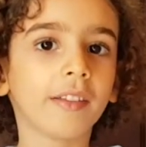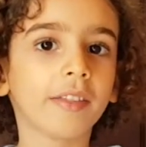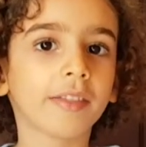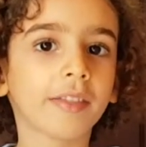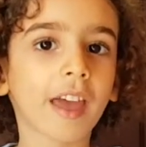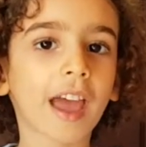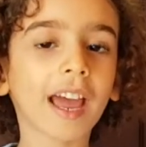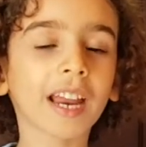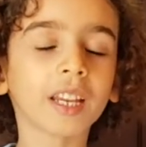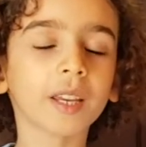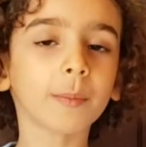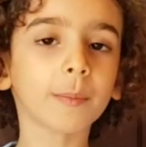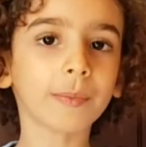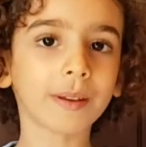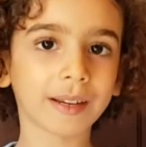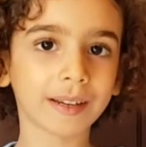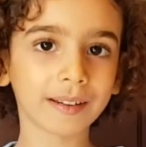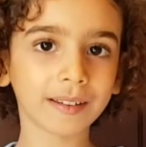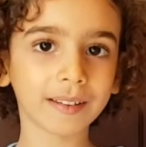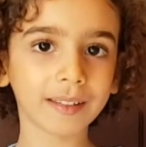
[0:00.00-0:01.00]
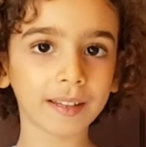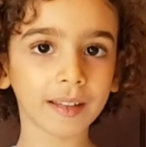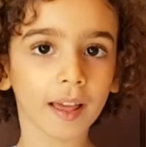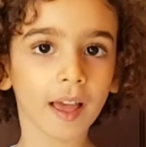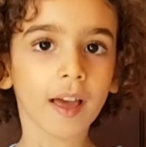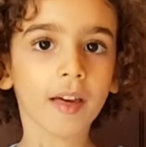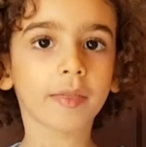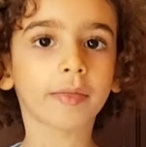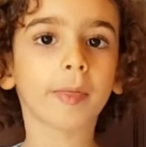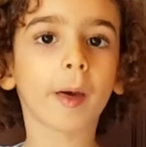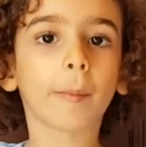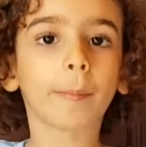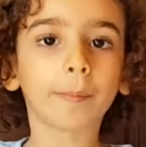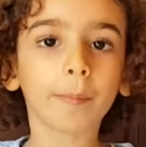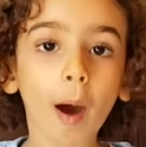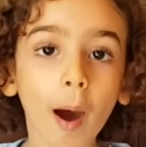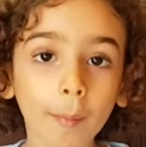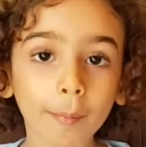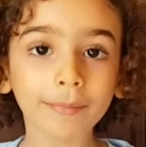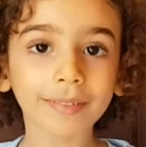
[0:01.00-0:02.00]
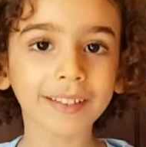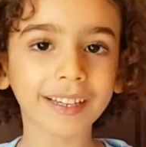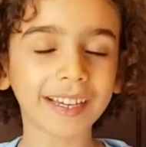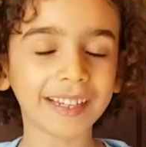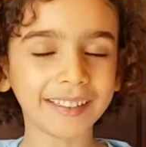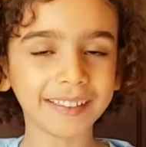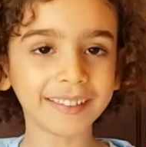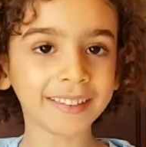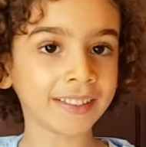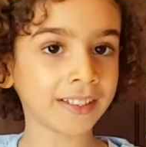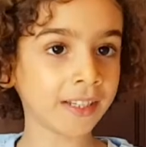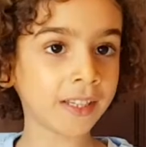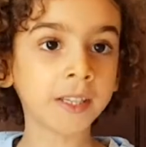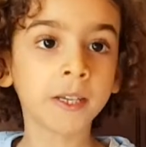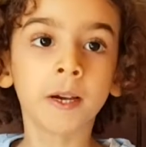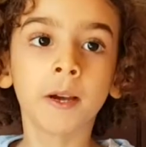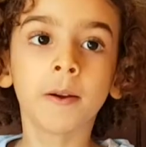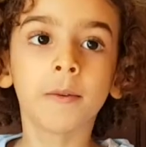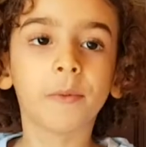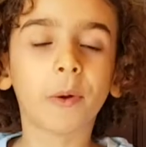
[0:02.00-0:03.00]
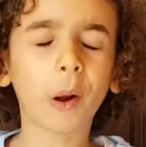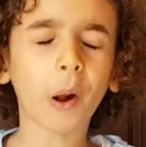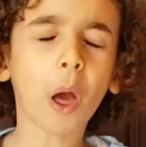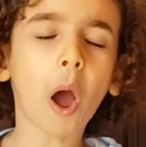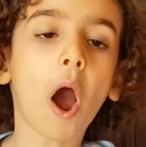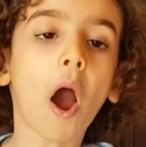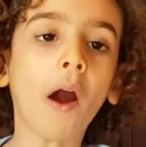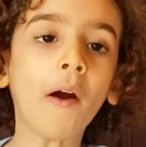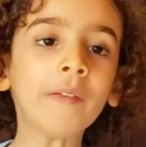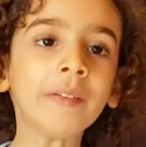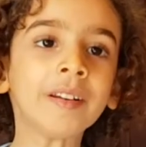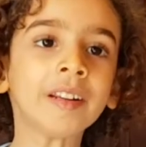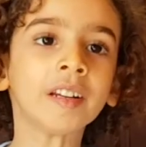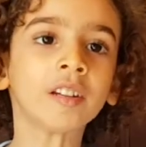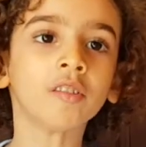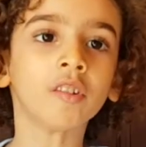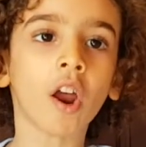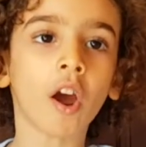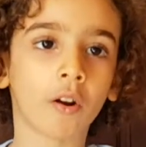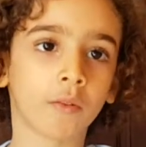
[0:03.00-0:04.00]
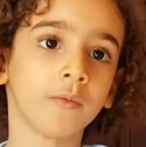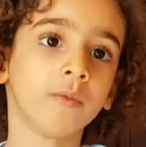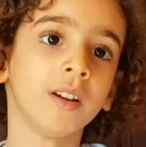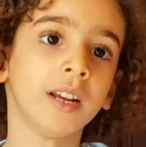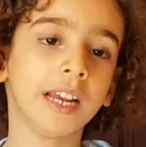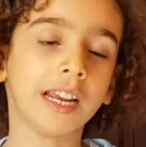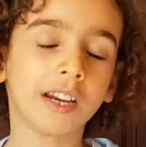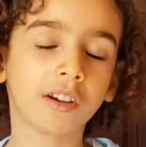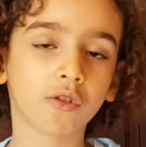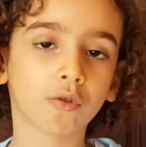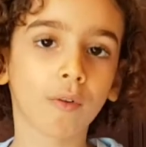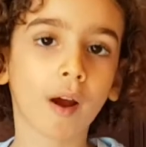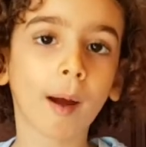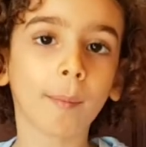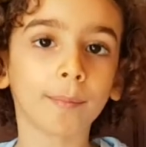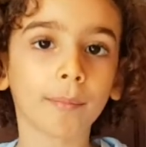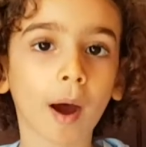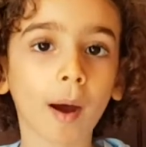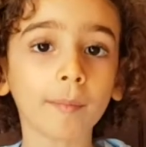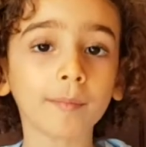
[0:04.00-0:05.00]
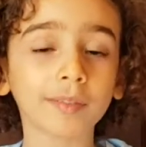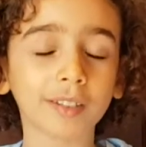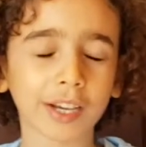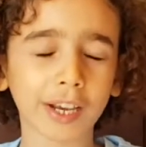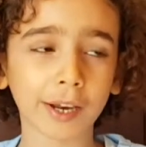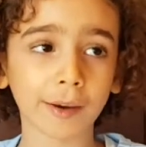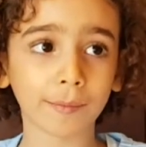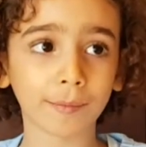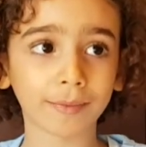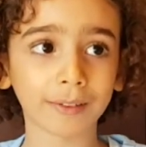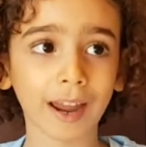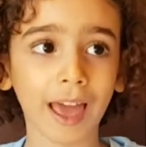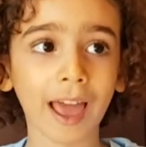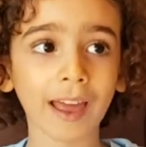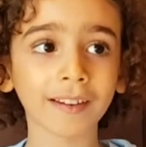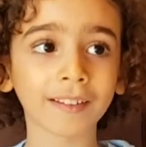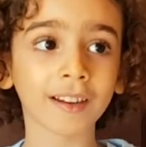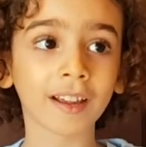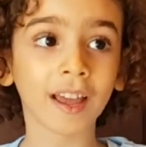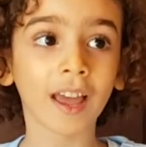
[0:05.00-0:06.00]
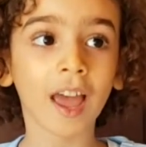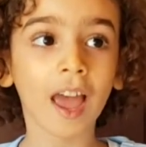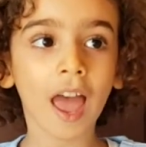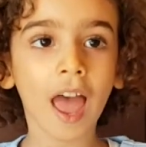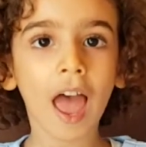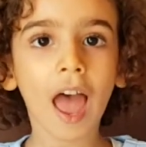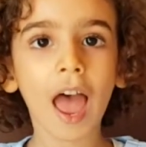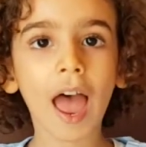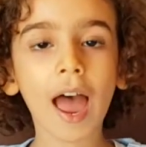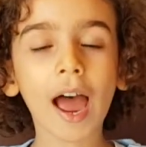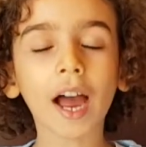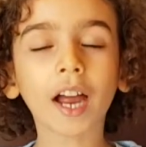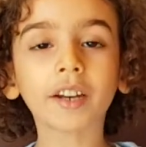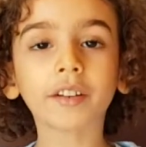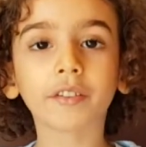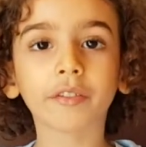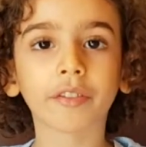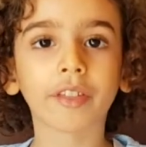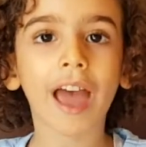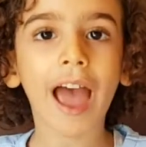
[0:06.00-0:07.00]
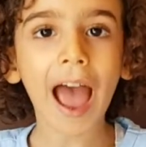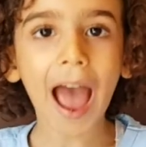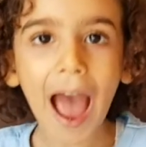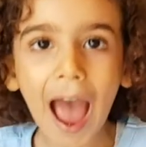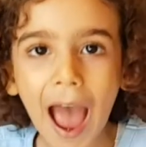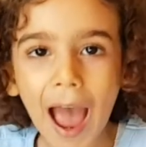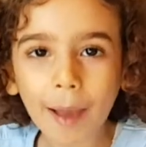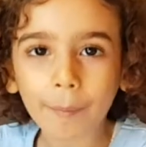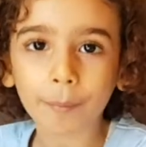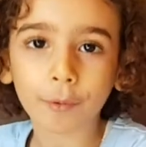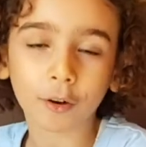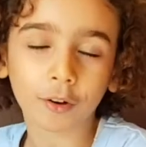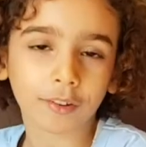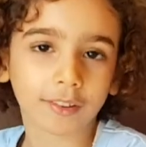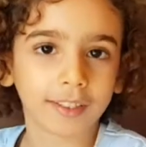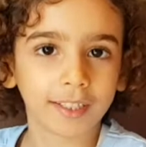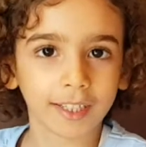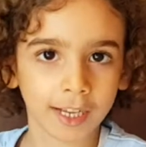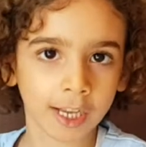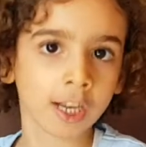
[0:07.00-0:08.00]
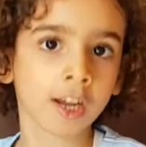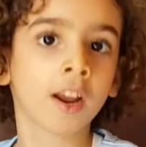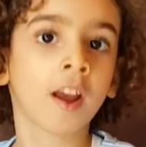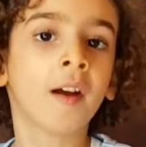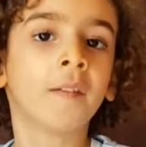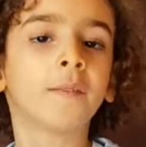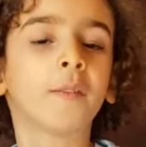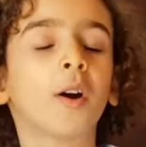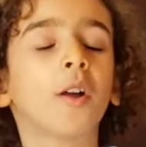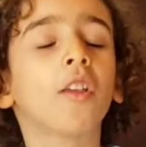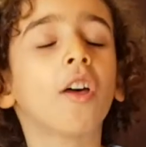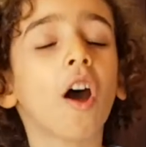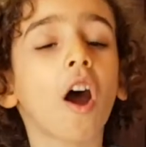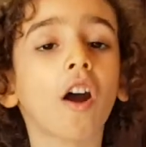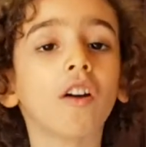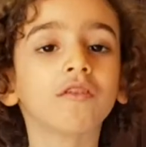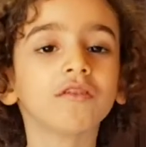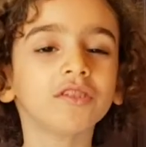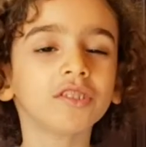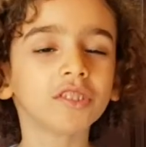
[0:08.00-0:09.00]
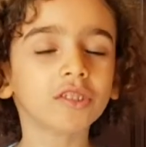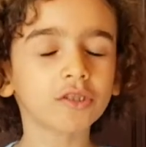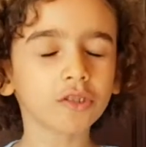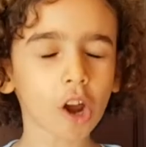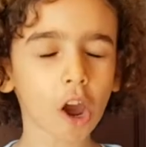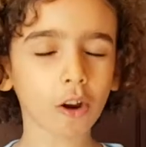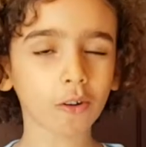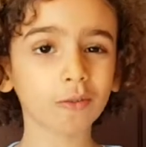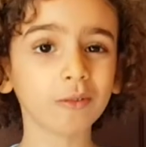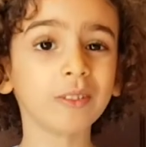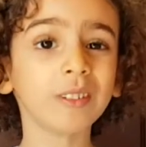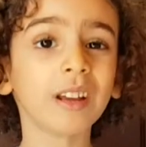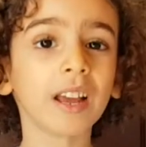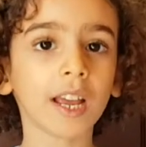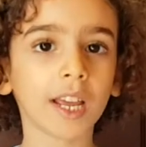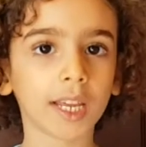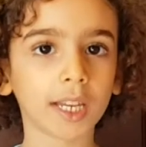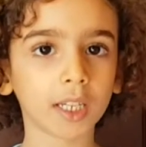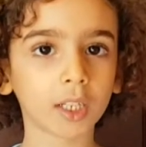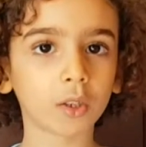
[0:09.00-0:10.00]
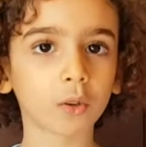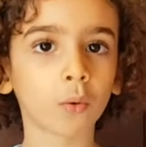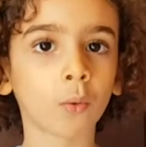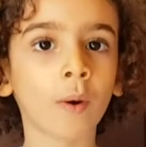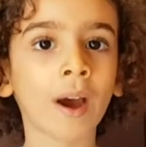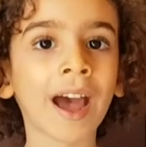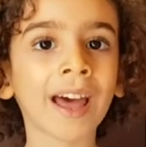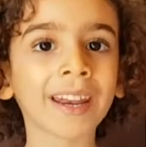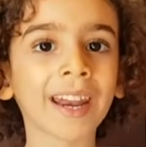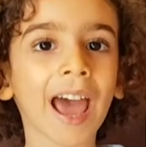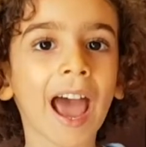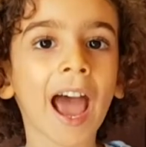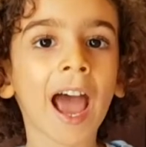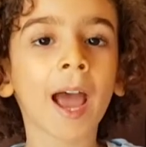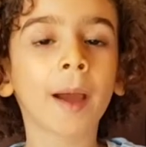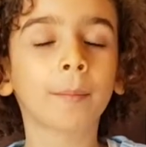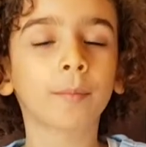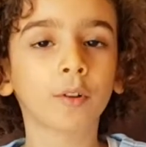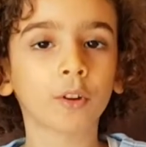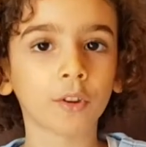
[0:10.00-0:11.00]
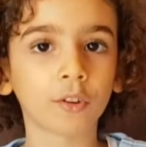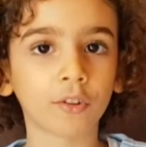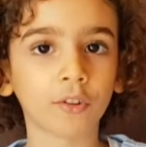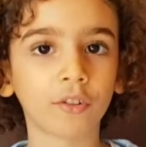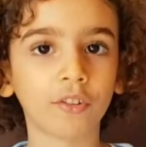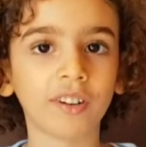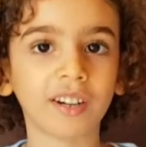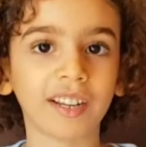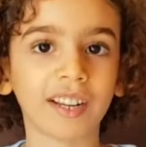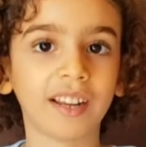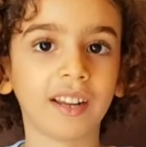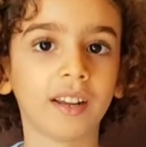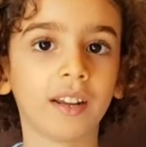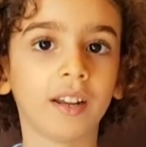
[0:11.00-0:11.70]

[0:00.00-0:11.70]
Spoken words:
That means the pumpkin seed will only grow into a pumpkin plant, and the apple seed will only grow into an apple tree.